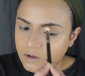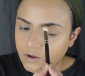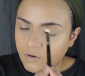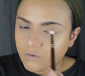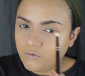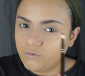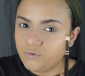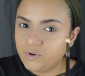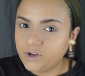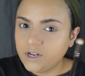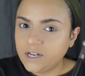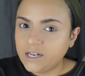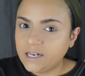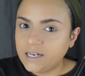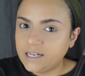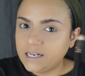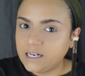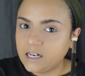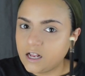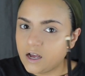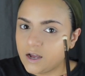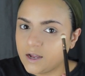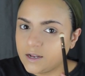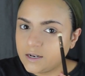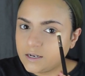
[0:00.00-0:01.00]
Really
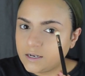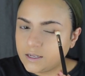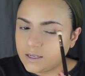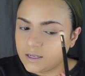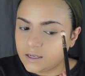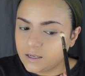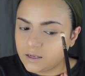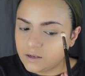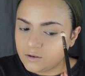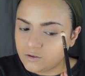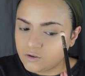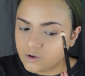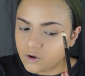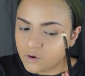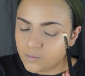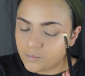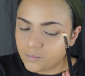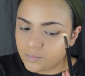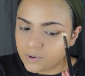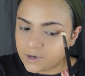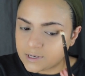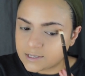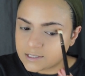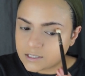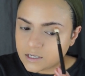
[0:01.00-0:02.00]
lightly, don't
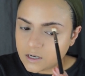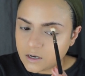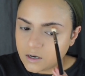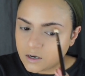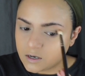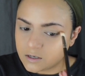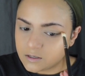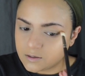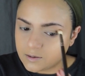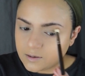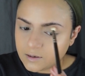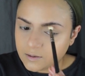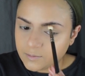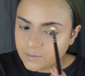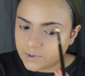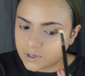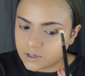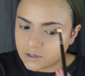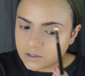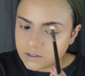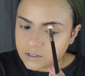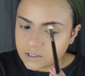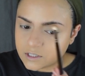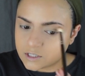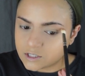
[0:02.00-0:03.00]
press hard
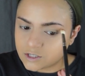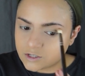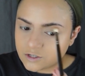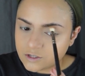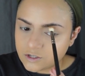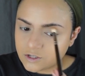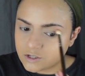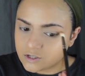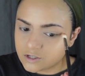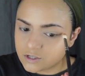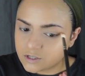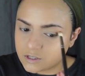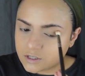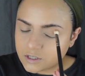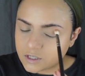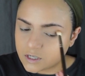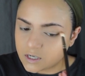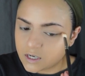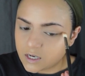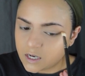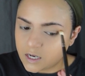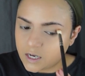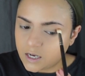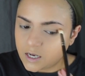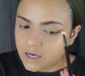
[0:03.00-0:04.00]
because it's just
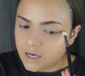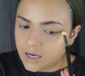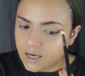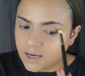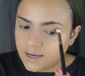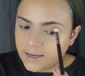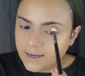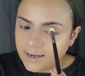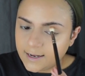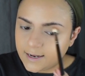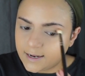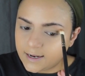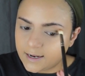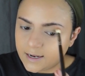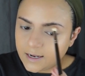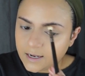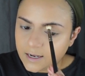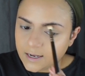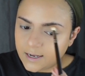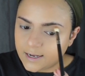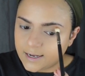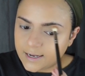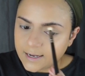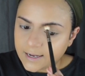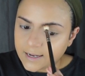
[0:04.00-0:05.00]

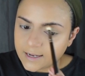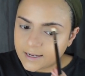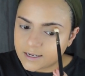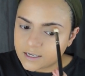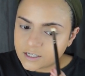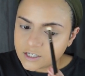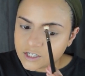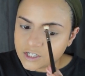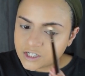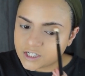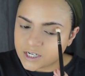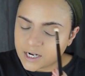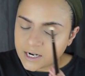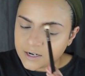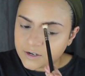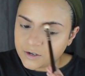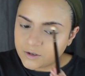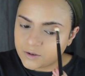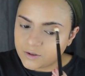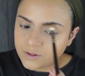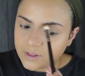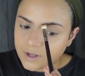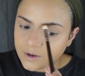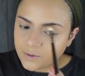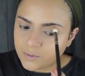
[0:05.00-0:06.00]
a
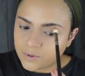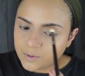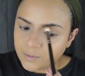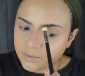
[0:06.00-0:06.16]
shadow that we